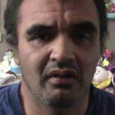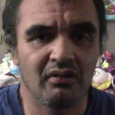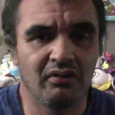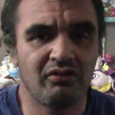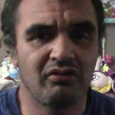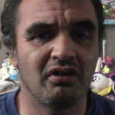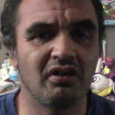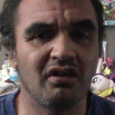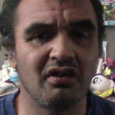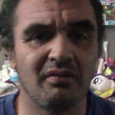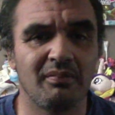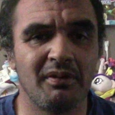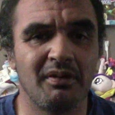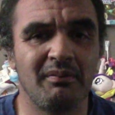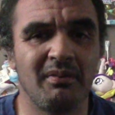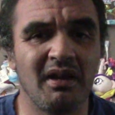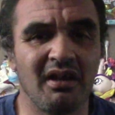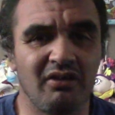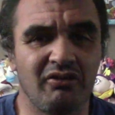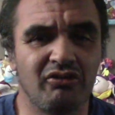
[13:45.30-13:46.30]
should it have
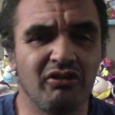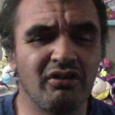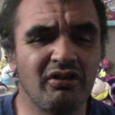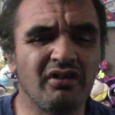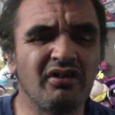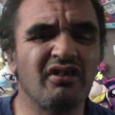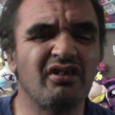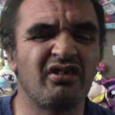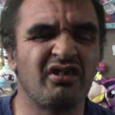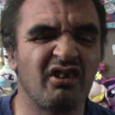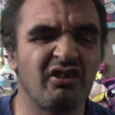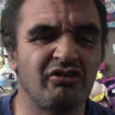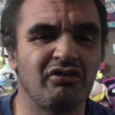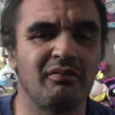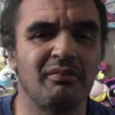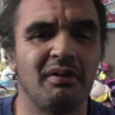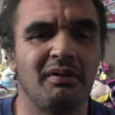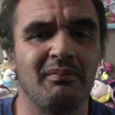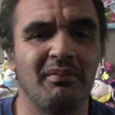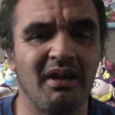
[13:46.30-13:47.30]
been made? Should the
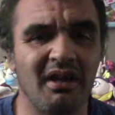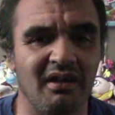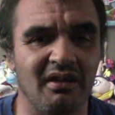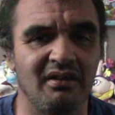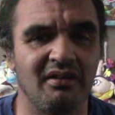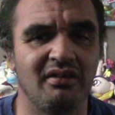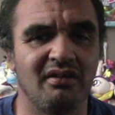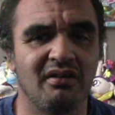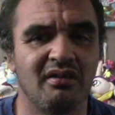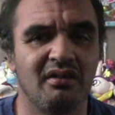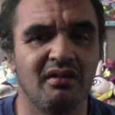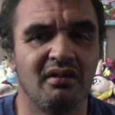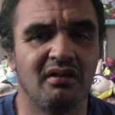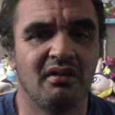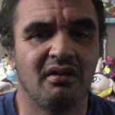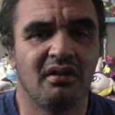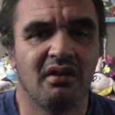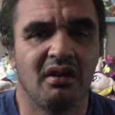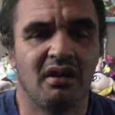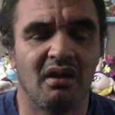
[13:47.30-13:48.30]
decision been made?
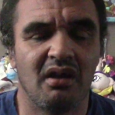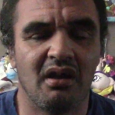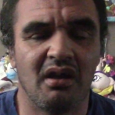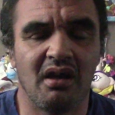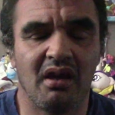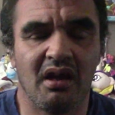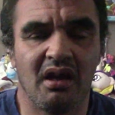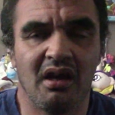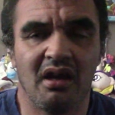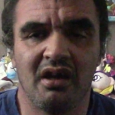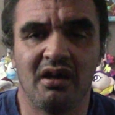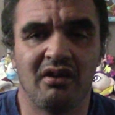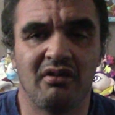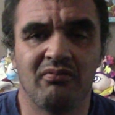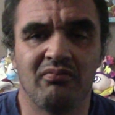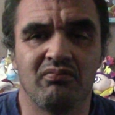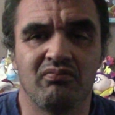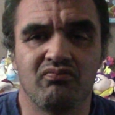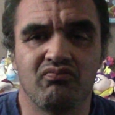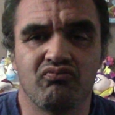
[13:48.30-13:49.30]

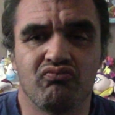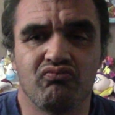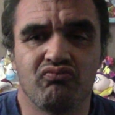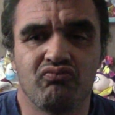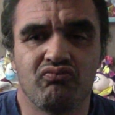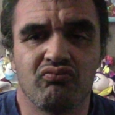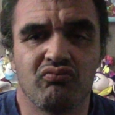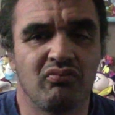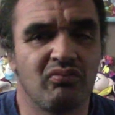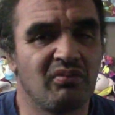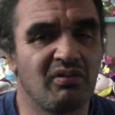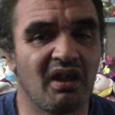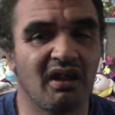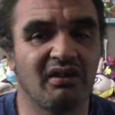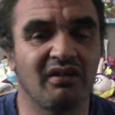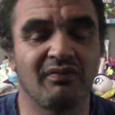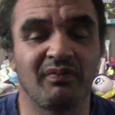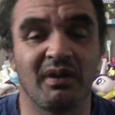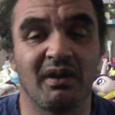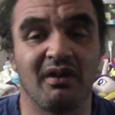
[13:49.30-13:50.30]
And
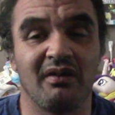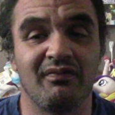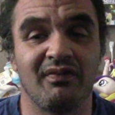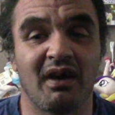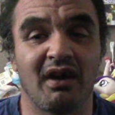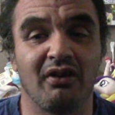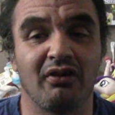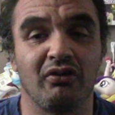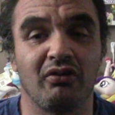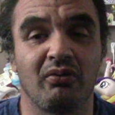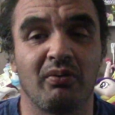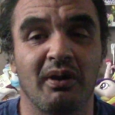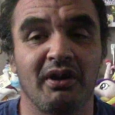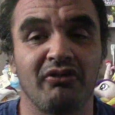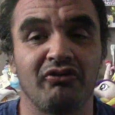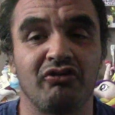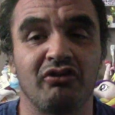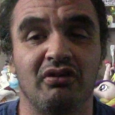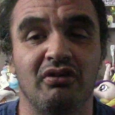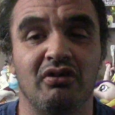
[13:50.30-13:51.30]
that's a very valued
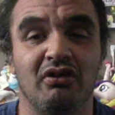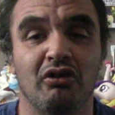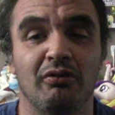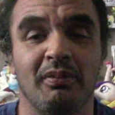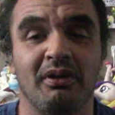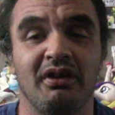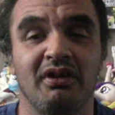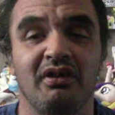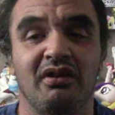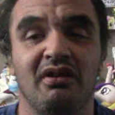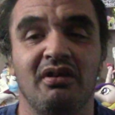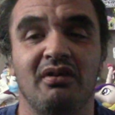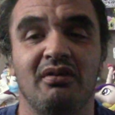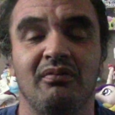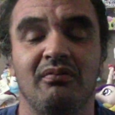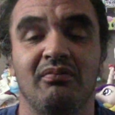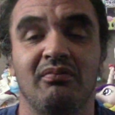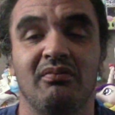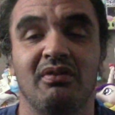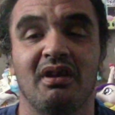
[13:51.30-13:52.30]
question. Nobody
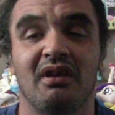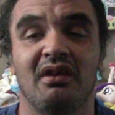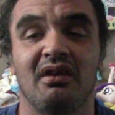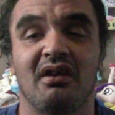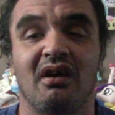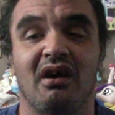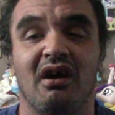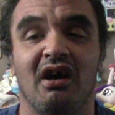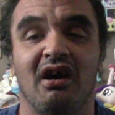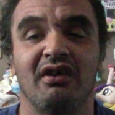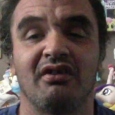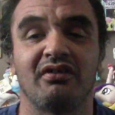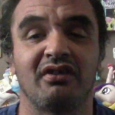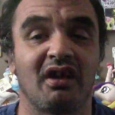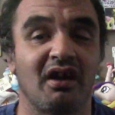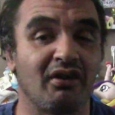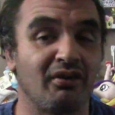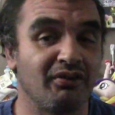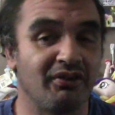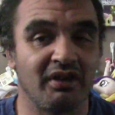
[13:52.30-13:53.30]
can, that
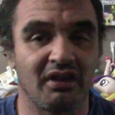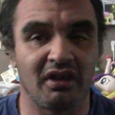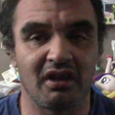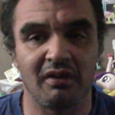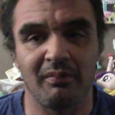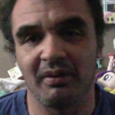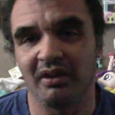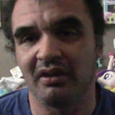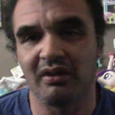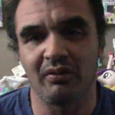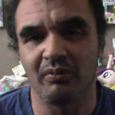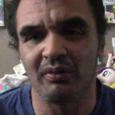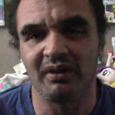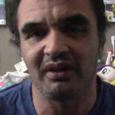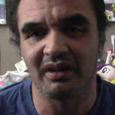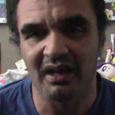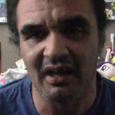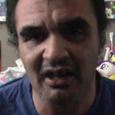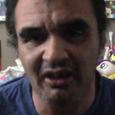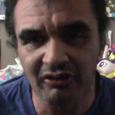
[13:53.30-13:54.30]
honestly, I don't think anybody can
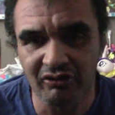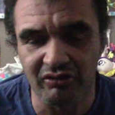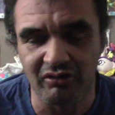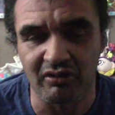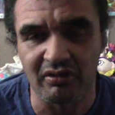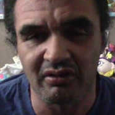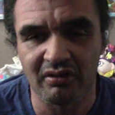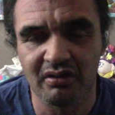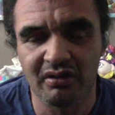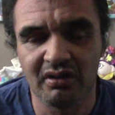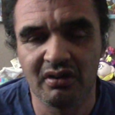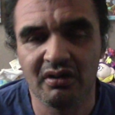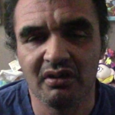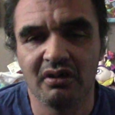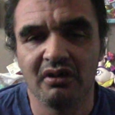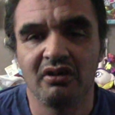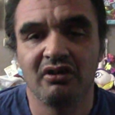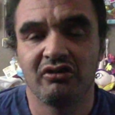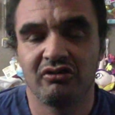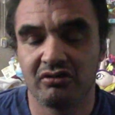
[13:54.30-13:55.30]
really answer.
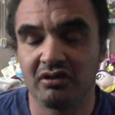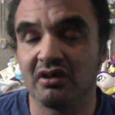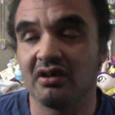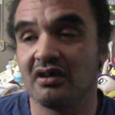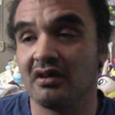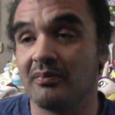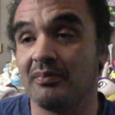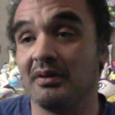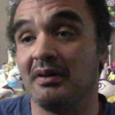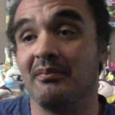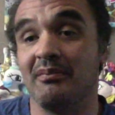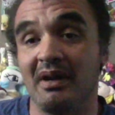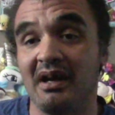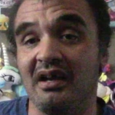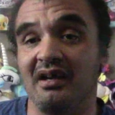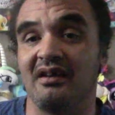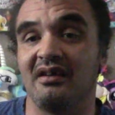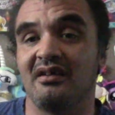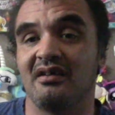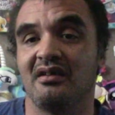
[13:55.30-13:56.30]
Should it have been
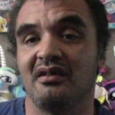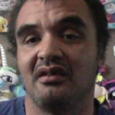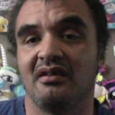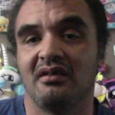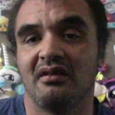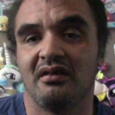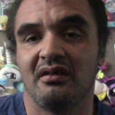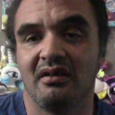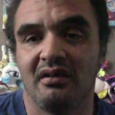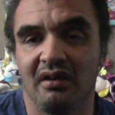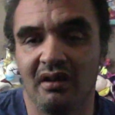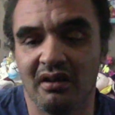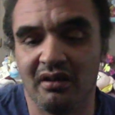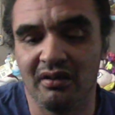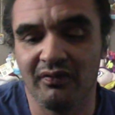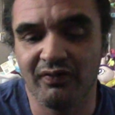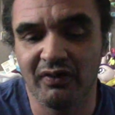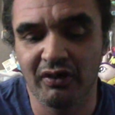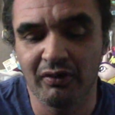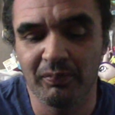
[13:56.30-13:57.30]
made in
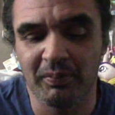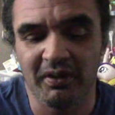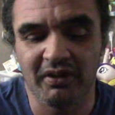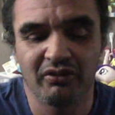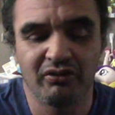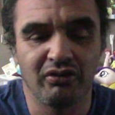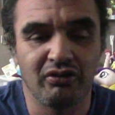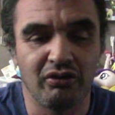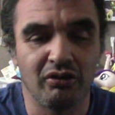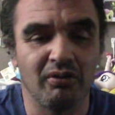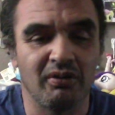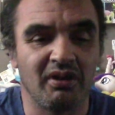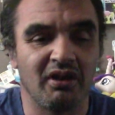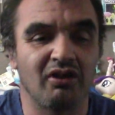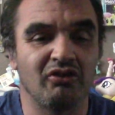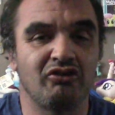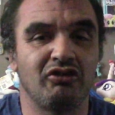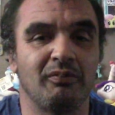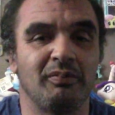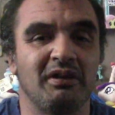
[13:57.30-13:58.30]
the first place to do an
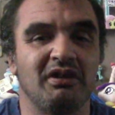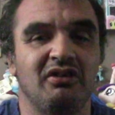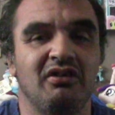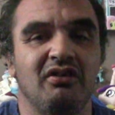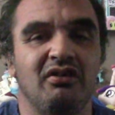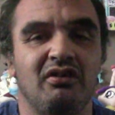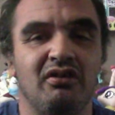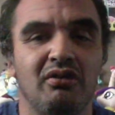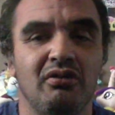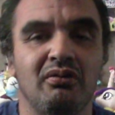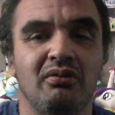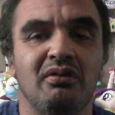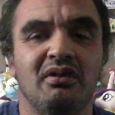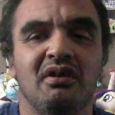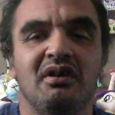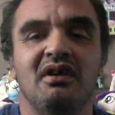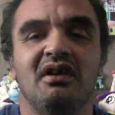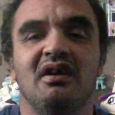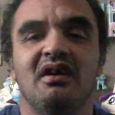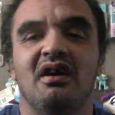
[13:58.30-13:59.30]
L G B T Q
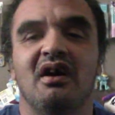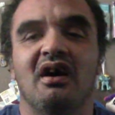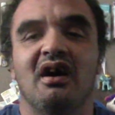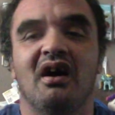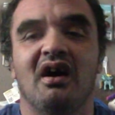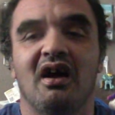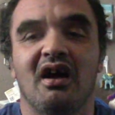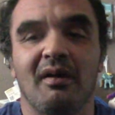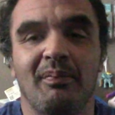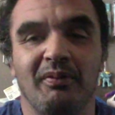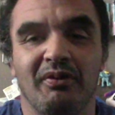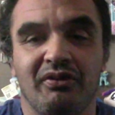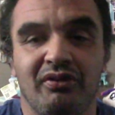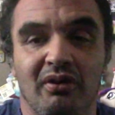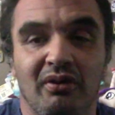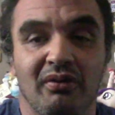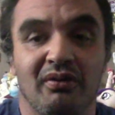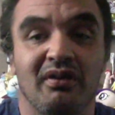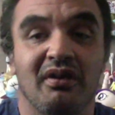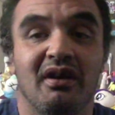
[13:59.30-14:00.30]
Uh,
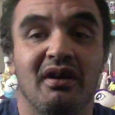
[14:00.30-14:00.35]
episode,